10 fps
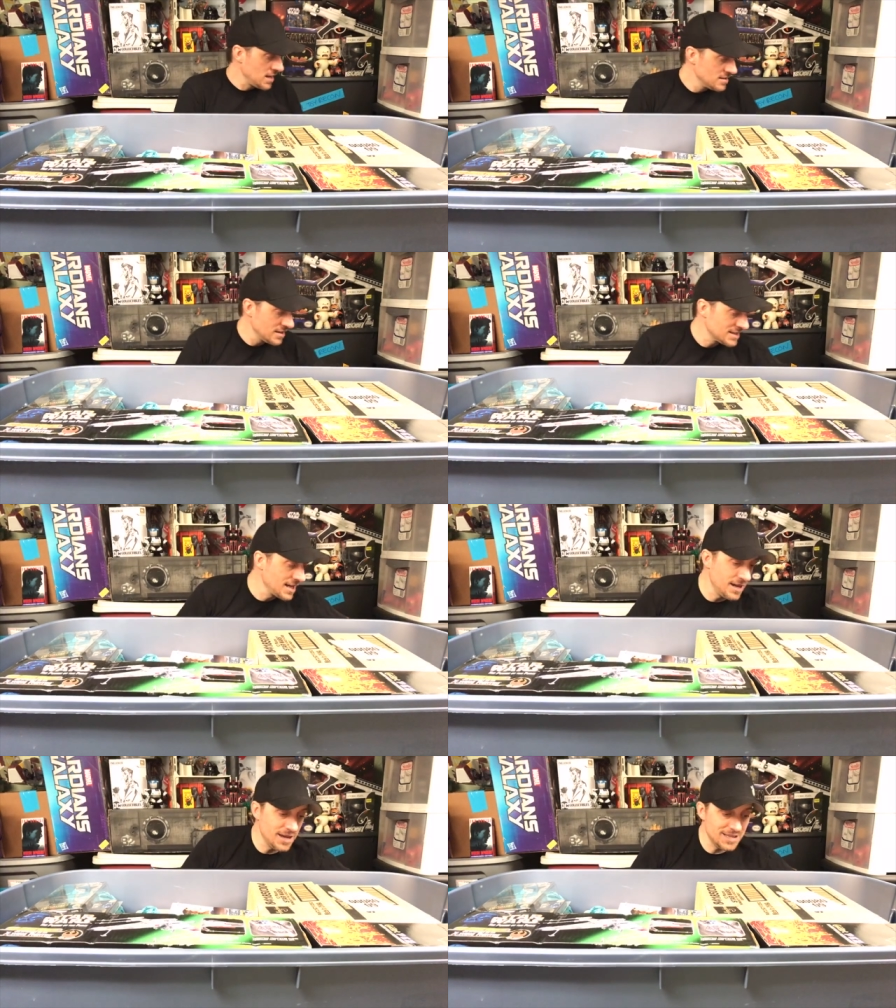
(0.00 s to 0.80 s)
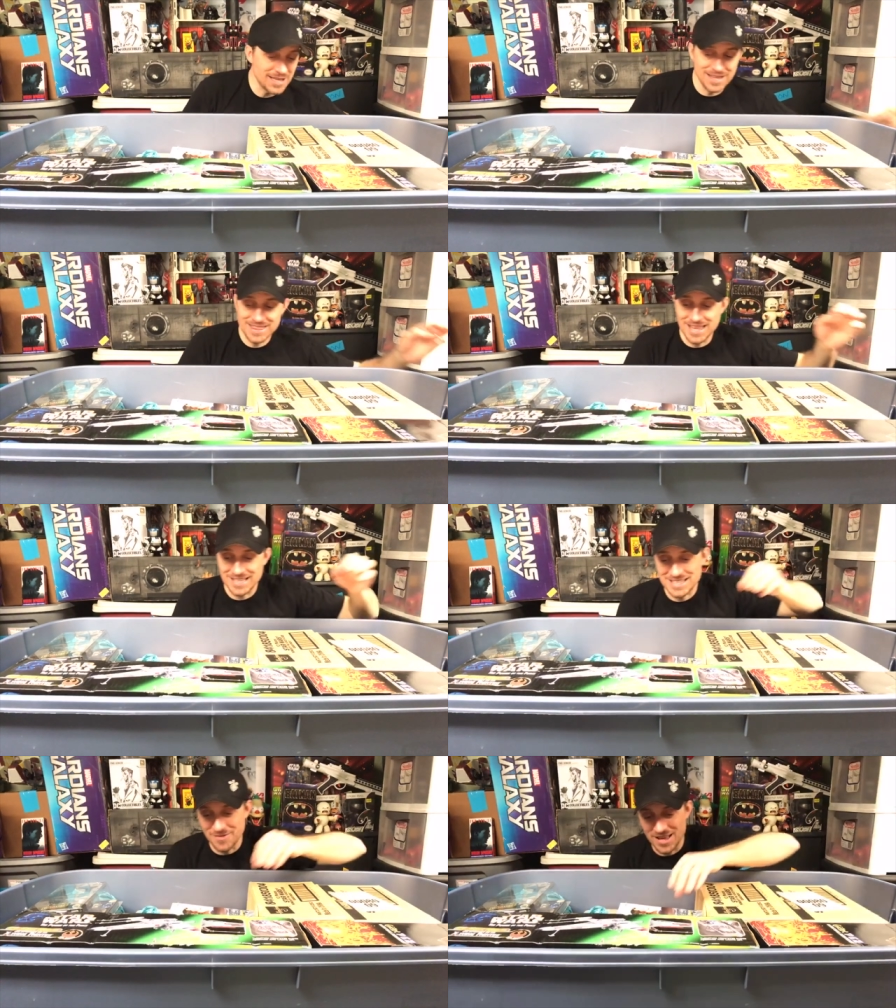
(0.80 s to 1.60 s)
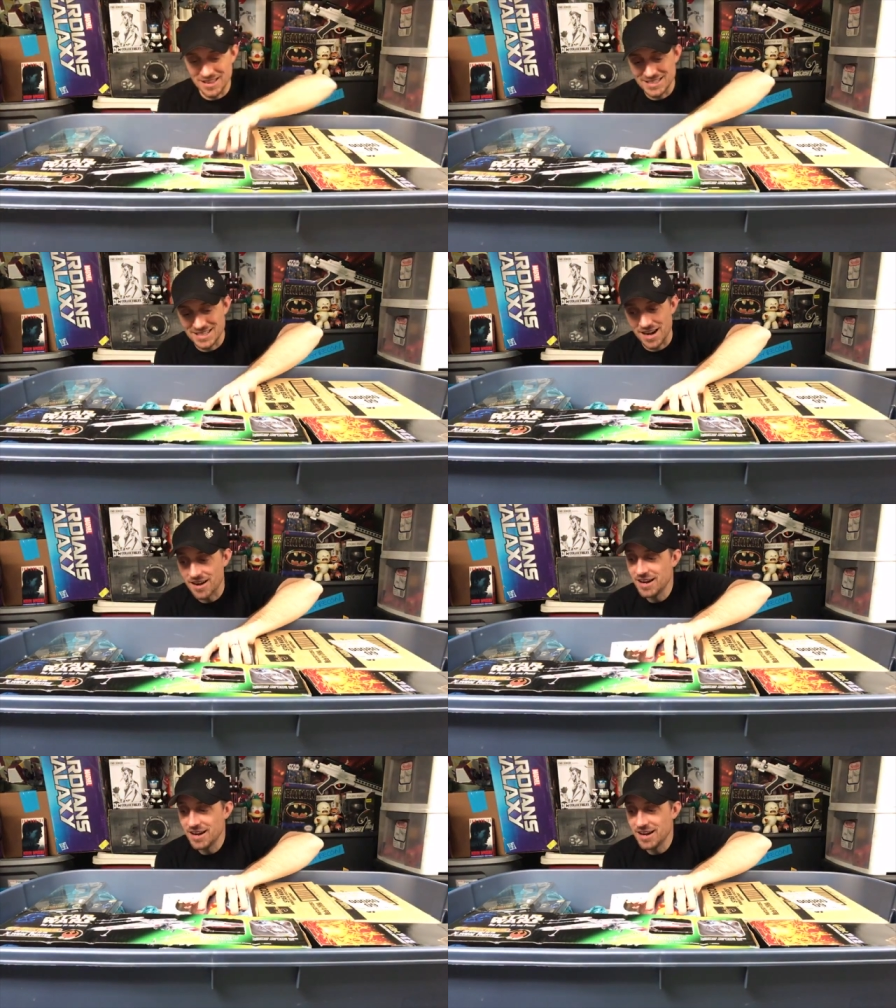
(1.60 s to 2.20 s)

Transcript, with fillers: So that's kind of neat. That somehow is in there.